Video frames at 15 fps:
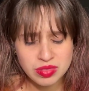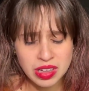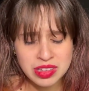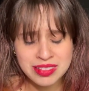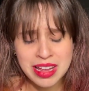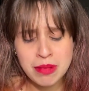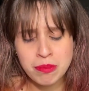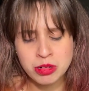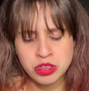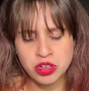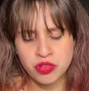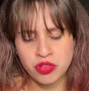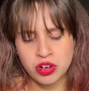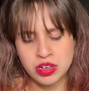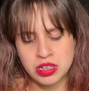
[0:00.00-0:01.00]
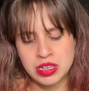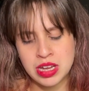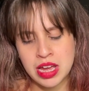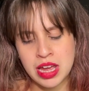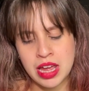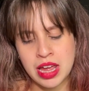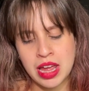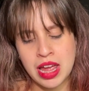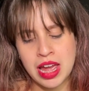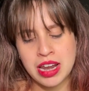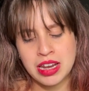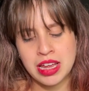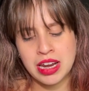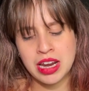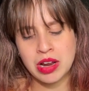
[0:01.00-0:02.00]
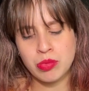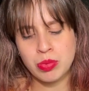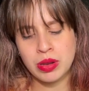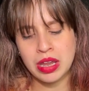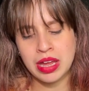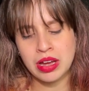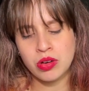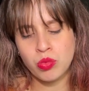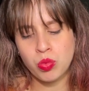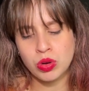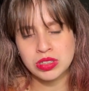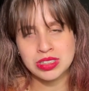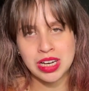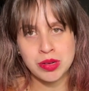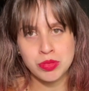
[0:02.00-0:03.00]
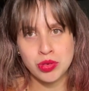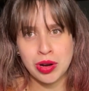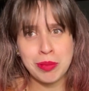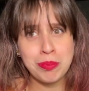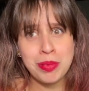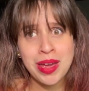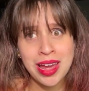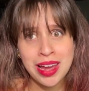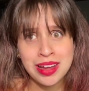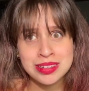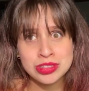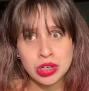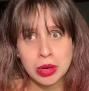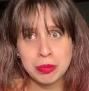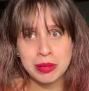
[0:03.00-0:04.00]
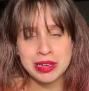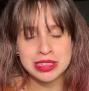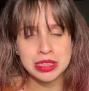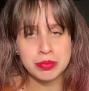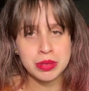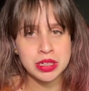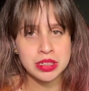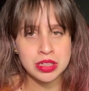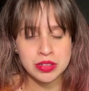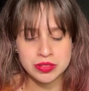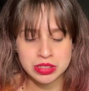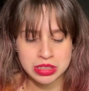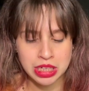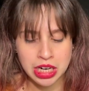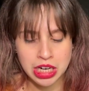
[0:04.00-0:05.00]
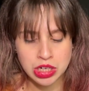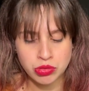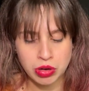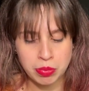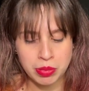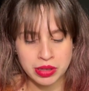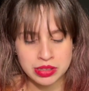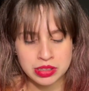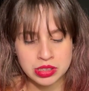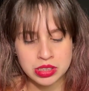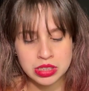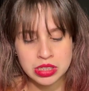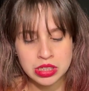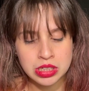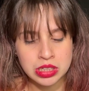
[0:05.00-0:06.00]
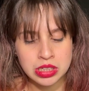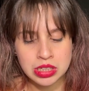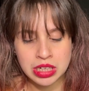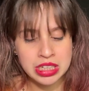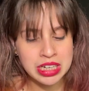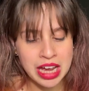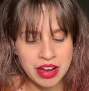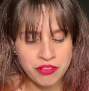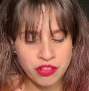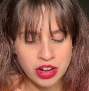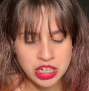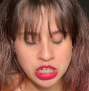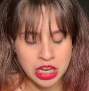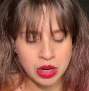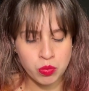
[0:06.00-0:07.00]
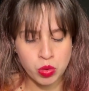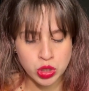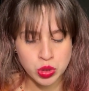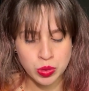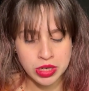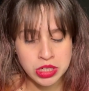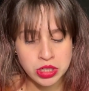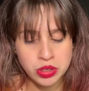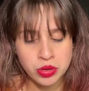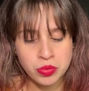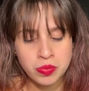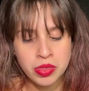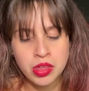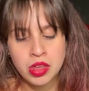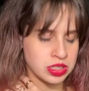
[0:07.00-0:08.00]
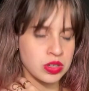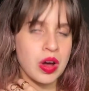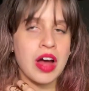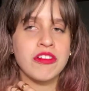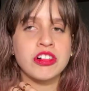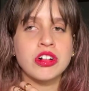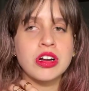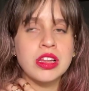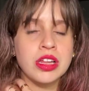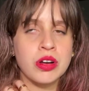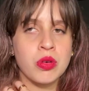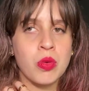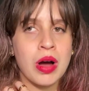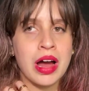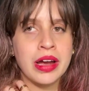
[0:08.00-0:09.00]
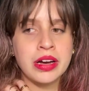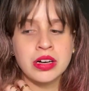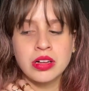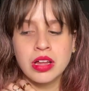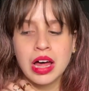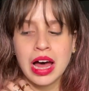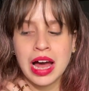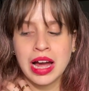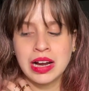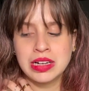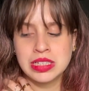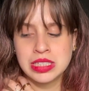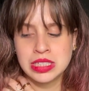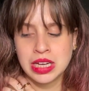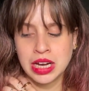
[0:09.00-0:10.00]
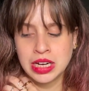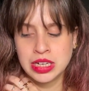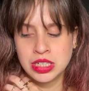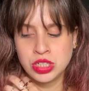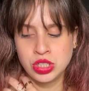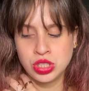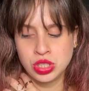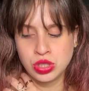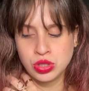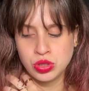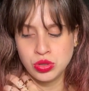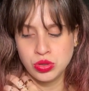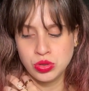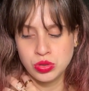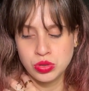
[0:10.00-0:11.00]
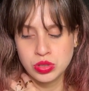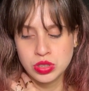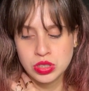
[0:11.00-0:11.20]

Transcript: temperature for the day, and then I'd be like, what time do I pick? Do I pick the middle of the day? Do I pick like an average? Like what do I do? So after a little while, I decided to